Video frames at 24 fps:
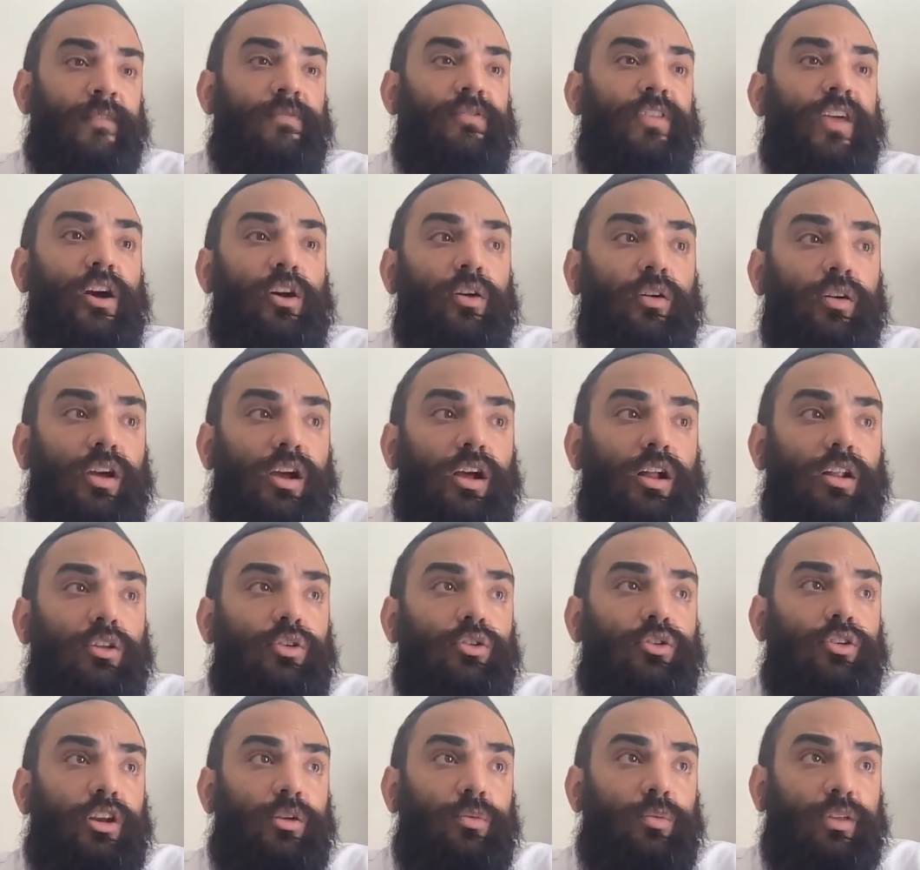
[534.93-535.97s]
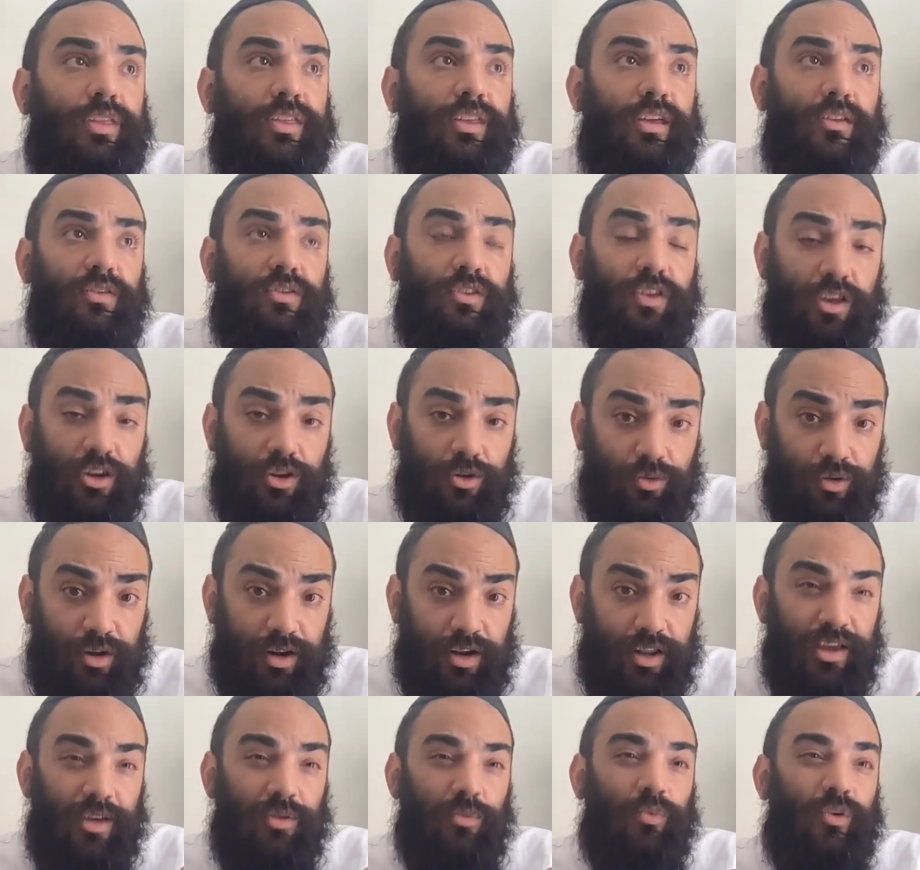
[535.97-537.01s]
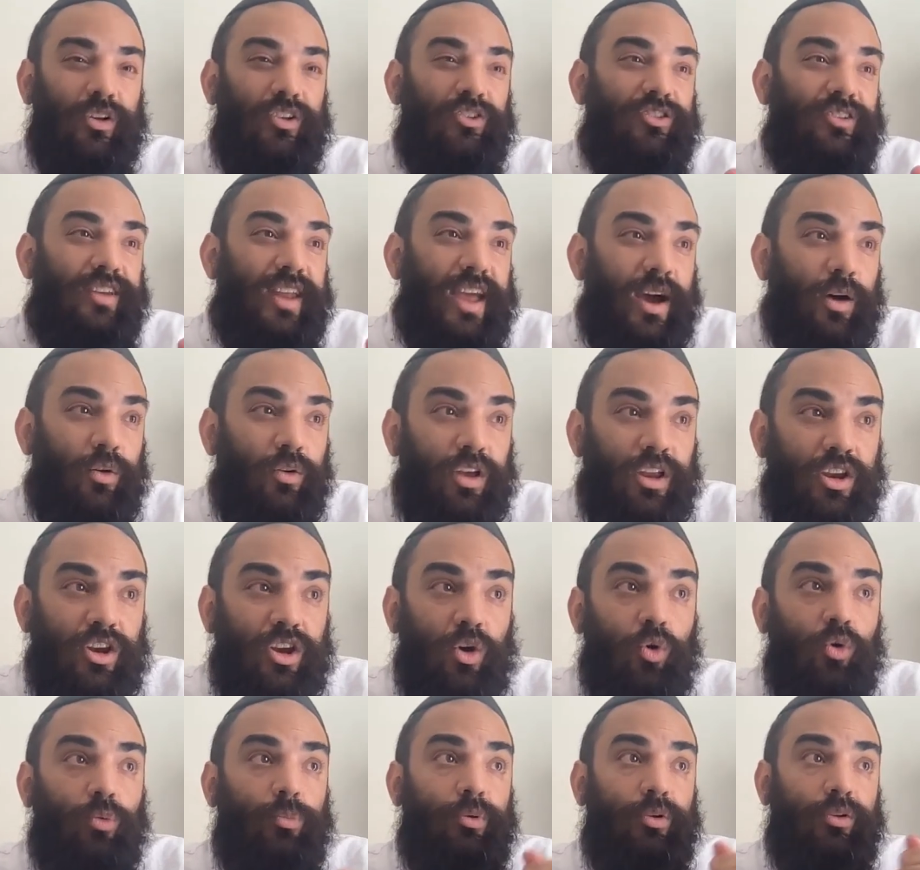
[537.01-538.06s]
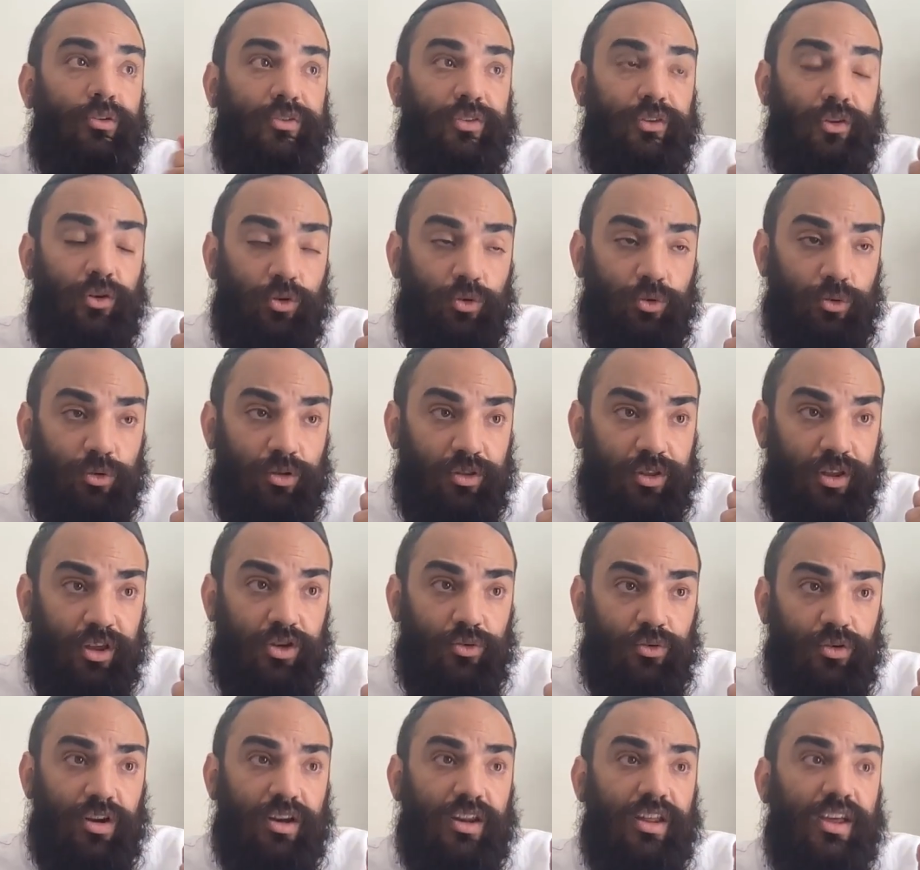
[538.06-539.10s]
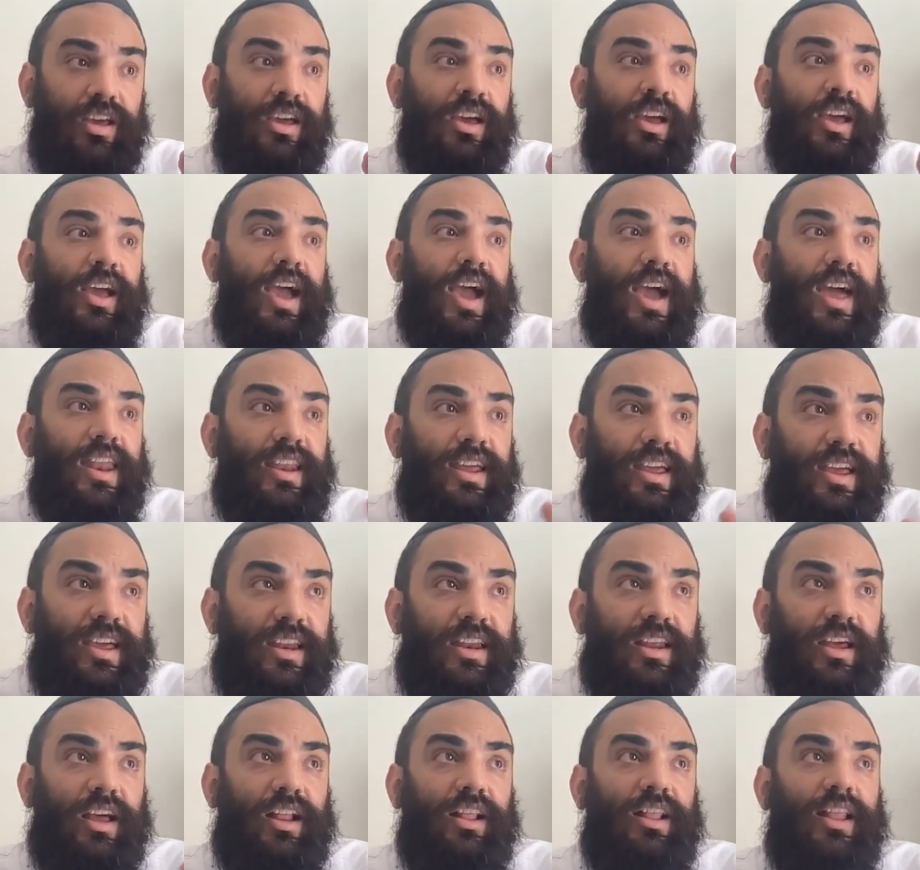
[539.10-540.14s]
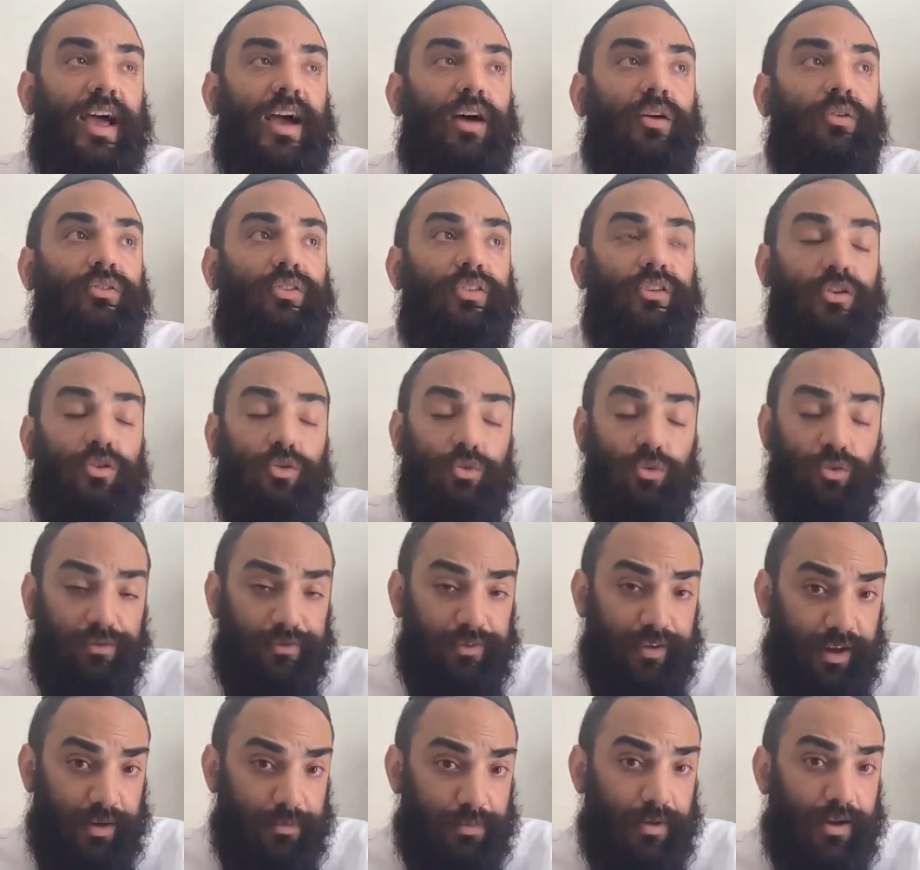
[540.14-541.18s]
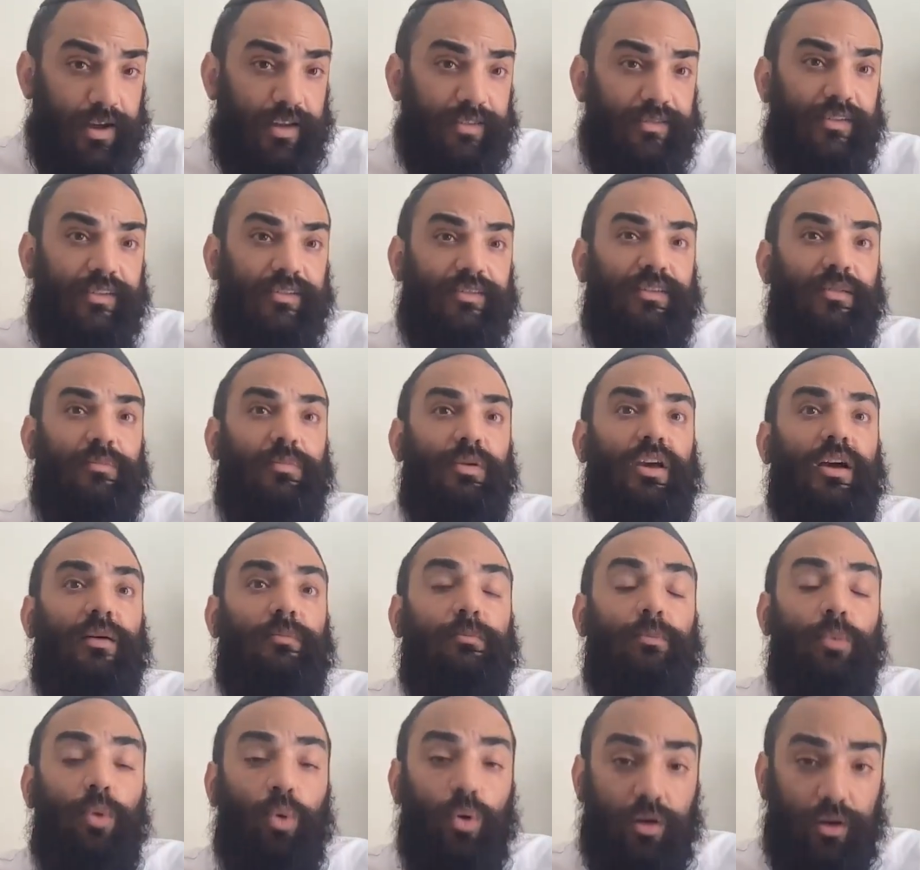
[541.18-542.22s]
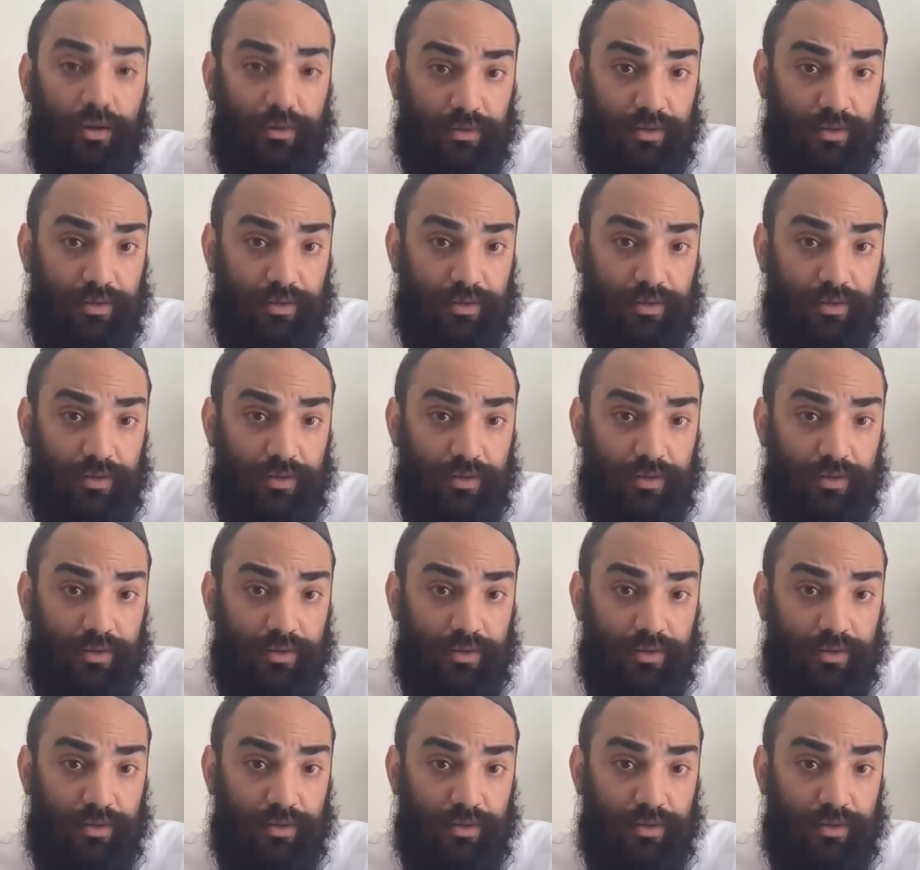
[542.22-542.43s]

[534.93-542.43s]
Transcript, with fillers: they are included within the unity, which now ennobles the new the unity and it allows the unified process to become more